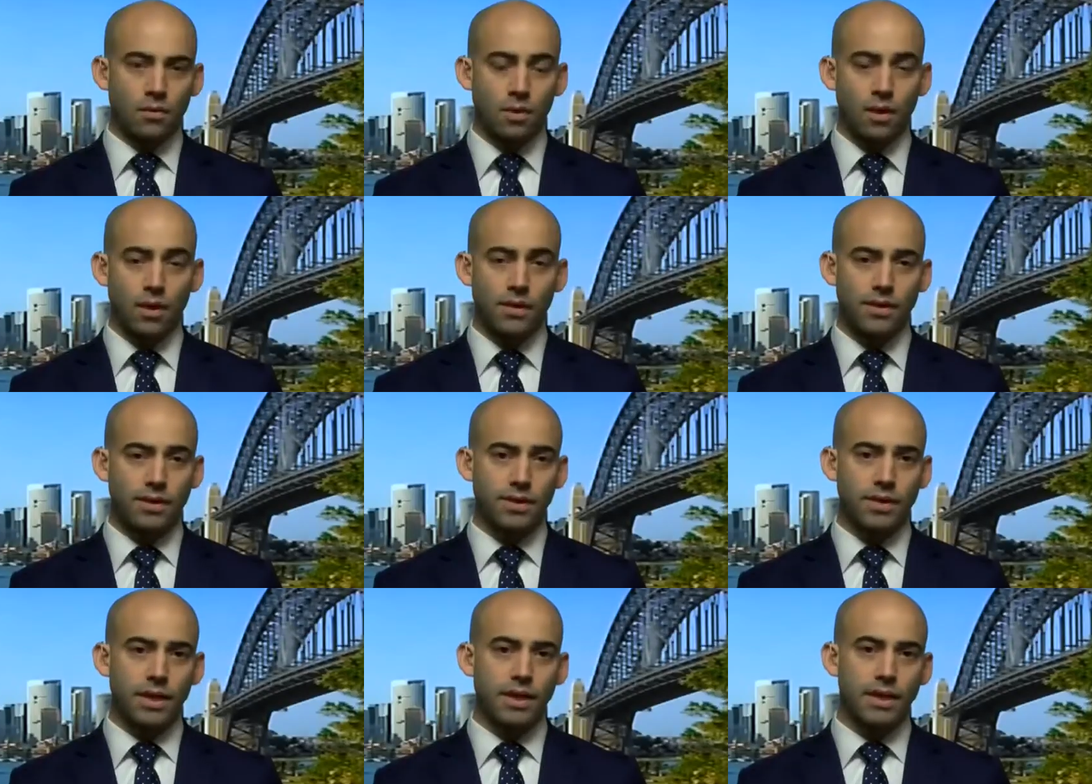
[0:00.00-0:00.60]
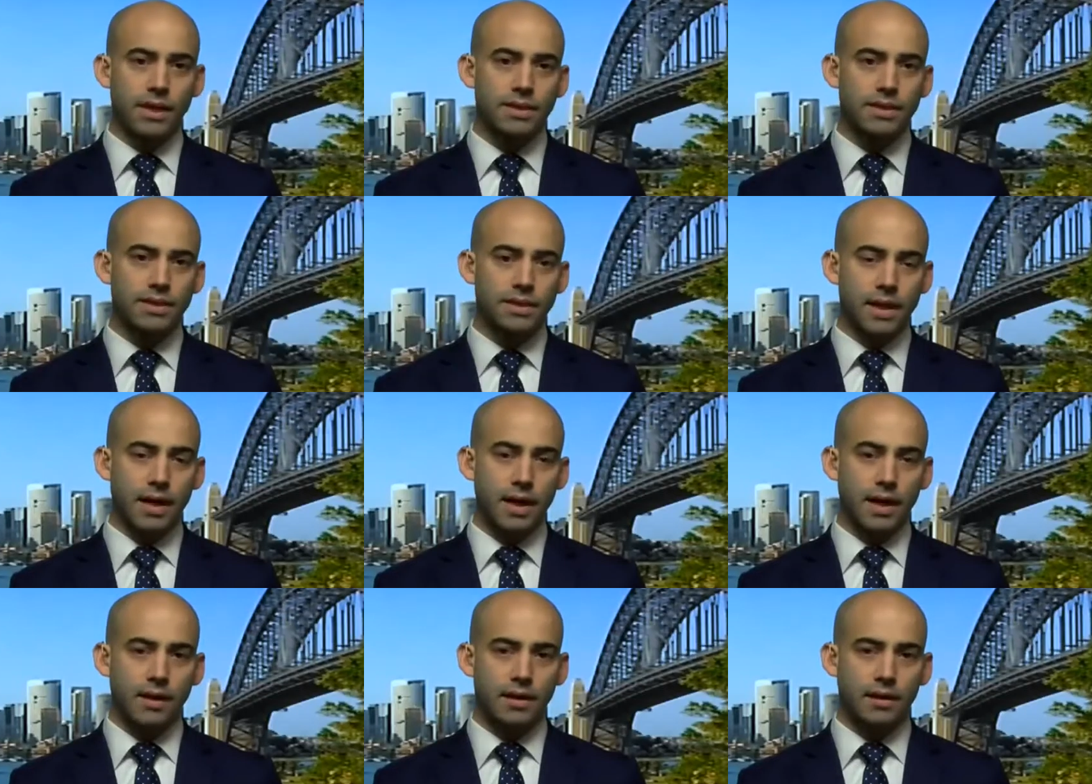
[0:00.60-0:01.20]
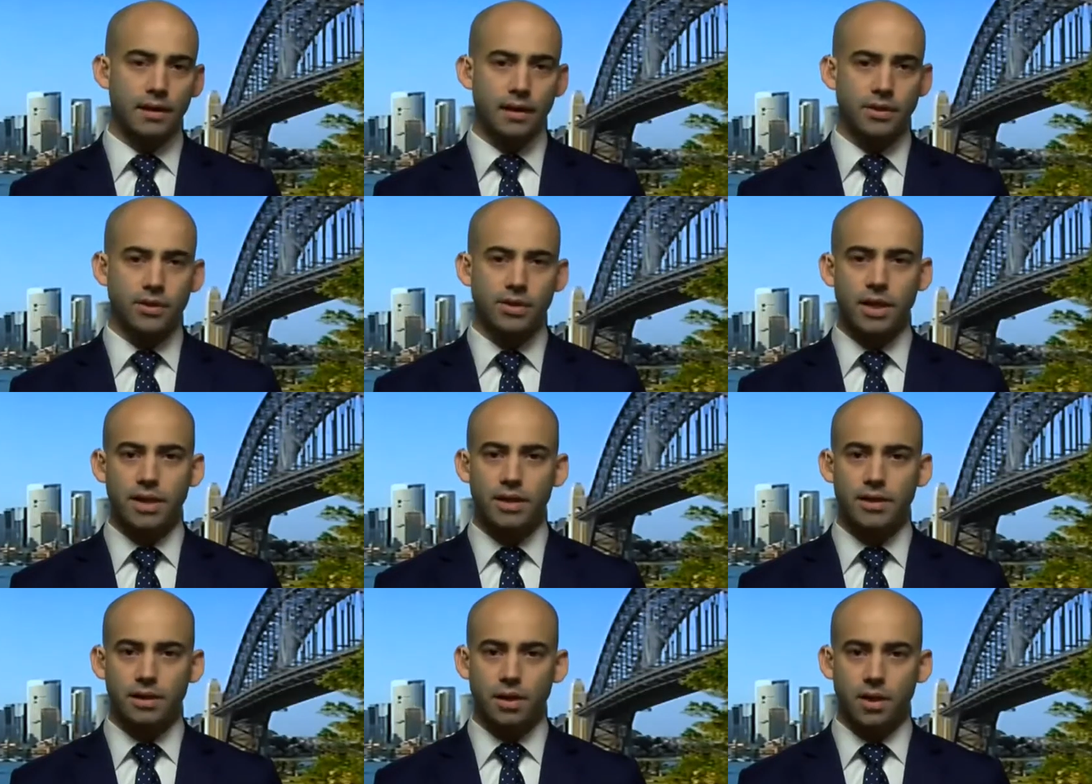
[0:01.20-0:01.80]
Well, on the Chinese side,
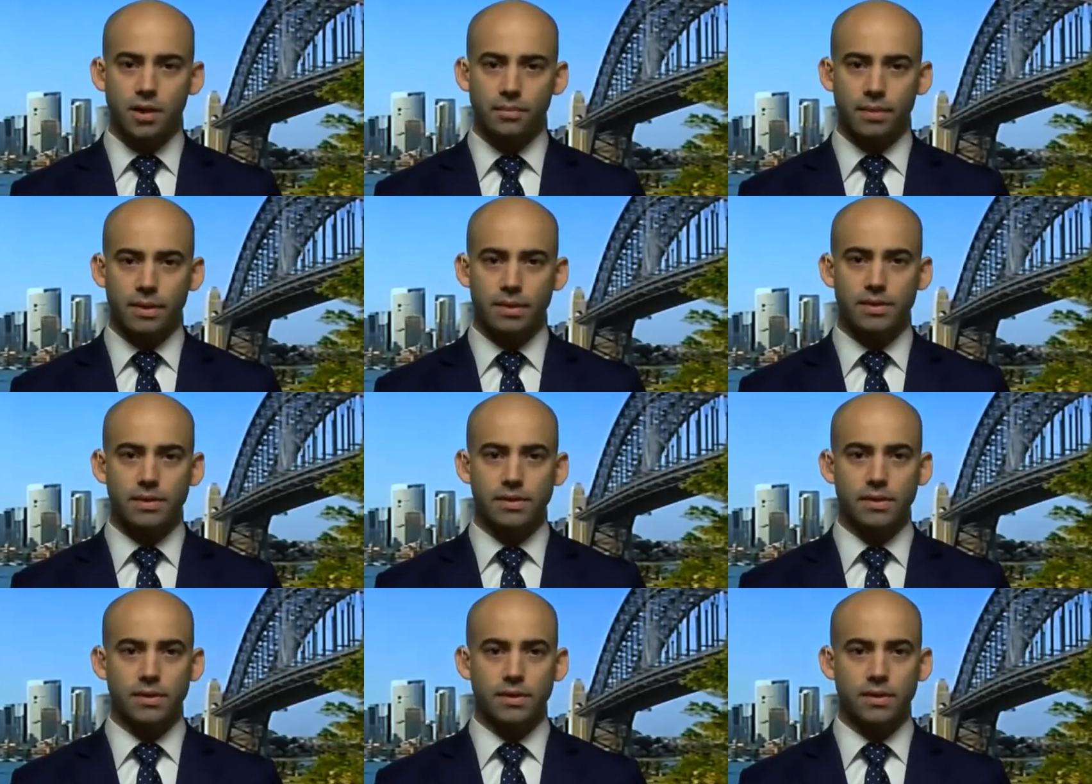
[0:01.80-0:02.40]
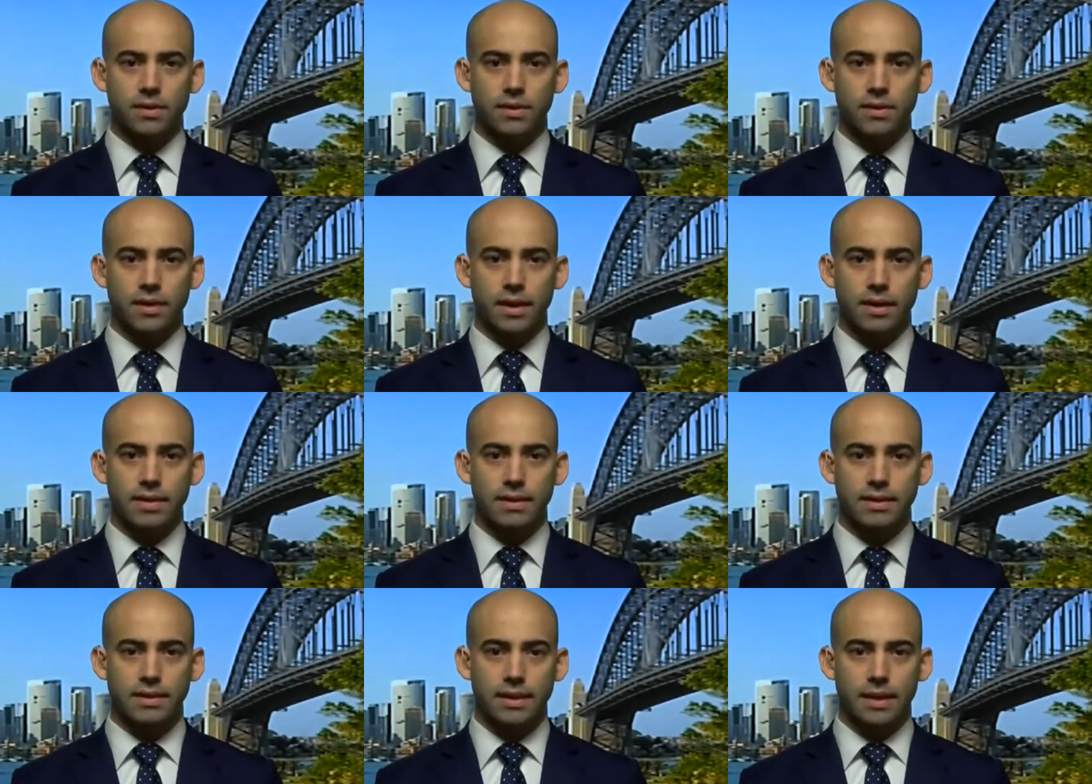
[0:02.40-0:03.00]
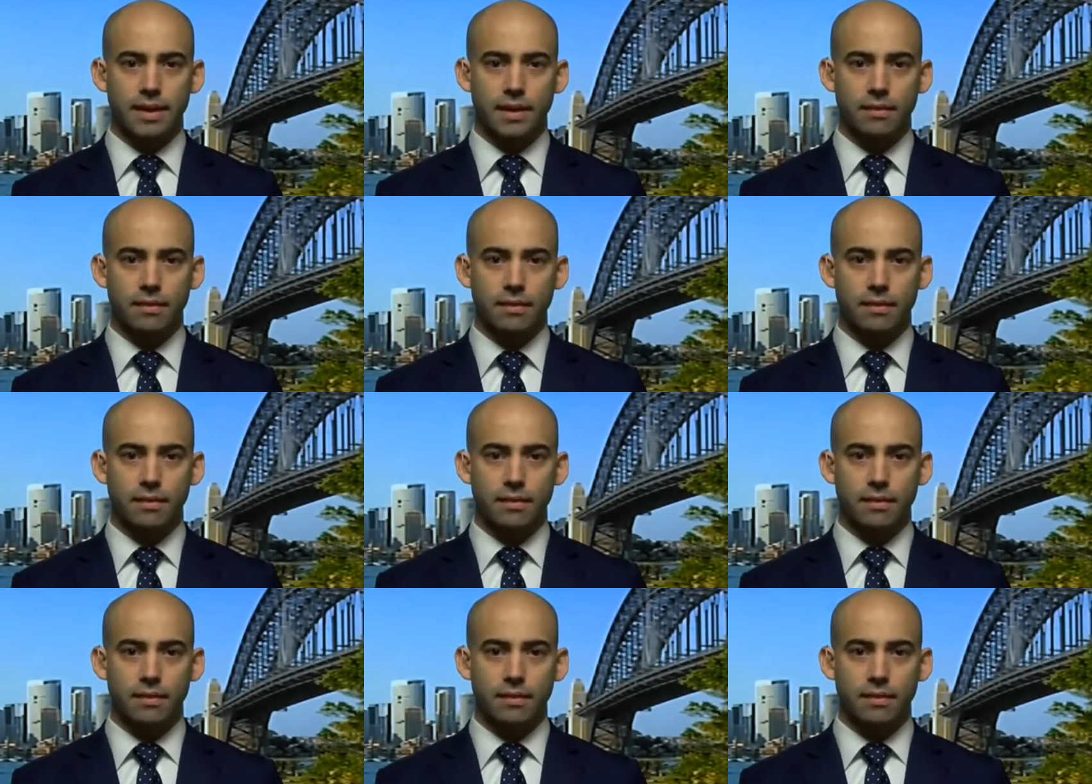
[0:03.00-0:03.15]
China's long been concerned that